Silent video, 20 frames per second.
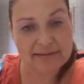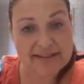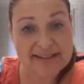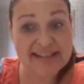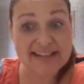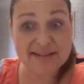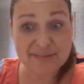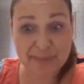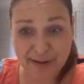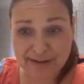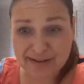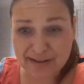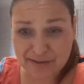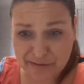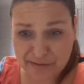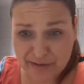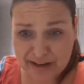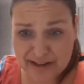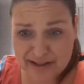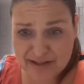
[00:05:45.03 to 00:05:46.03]
6 months of
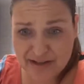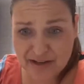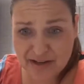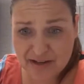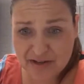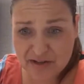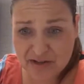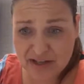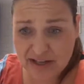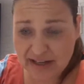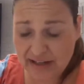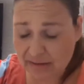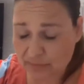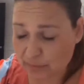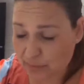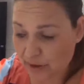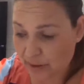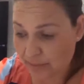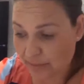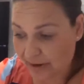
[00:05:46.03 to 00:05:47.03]
research in
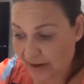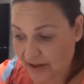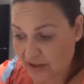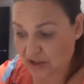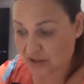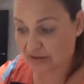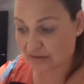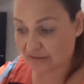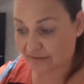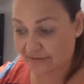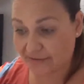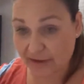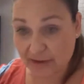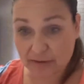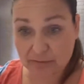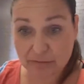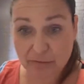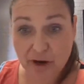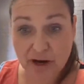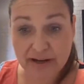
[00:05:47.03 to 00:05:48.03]
preparation for
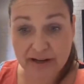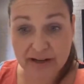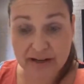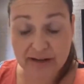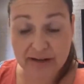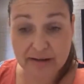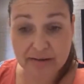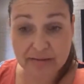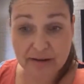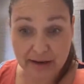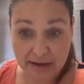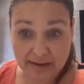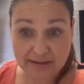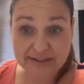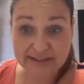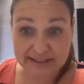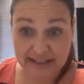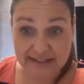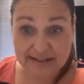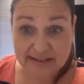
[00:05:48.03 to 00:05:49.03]
writing an
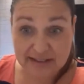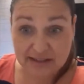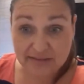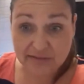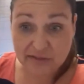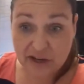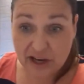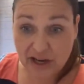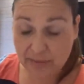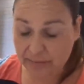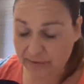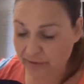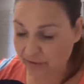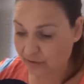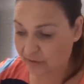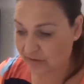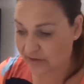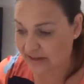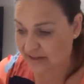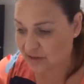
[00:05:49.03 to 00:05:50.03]
extensive chapter on
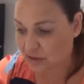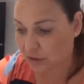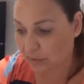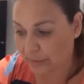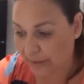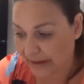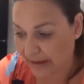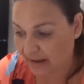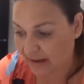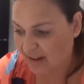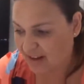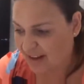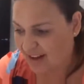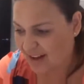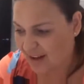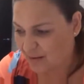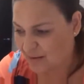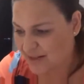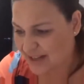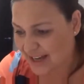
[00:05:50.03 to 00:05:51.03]
this topic, I
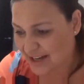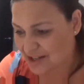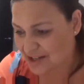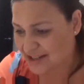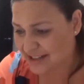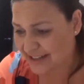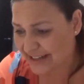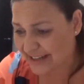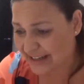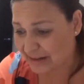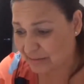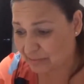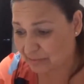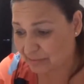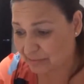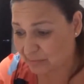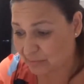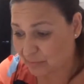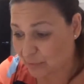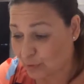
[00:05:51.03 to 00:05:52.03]
was actually
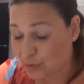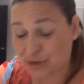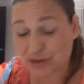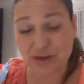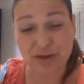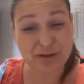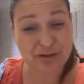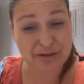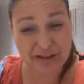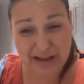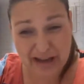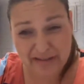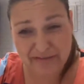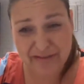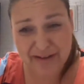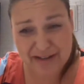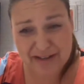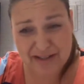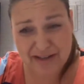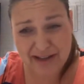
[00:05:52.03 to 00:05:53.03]
more shocked than ever
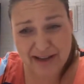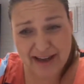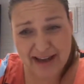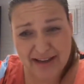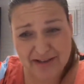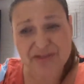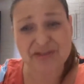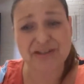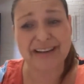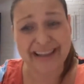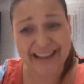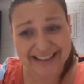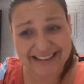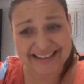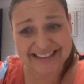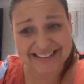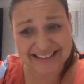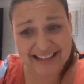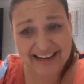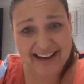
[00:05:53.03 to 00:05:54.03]
to actually
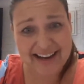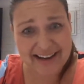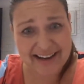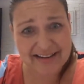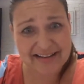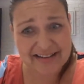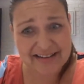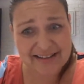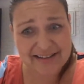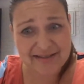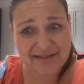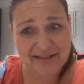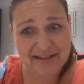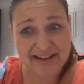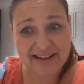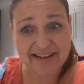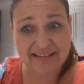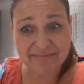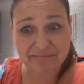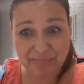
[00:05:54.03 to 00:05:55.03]
understand
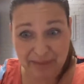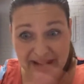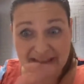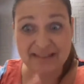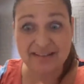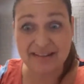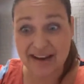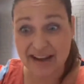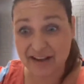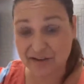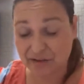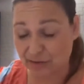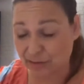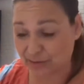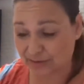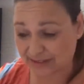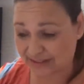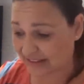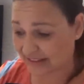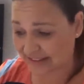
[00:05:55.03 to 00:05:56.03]
the international
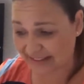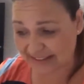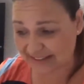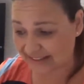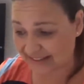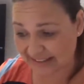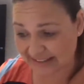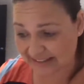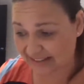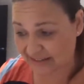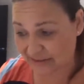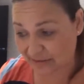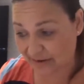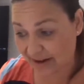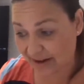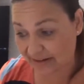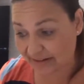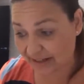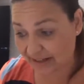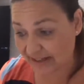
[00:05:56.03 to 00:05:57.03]
statistics
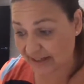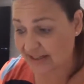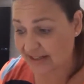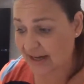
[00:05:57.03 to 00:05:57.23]
around it.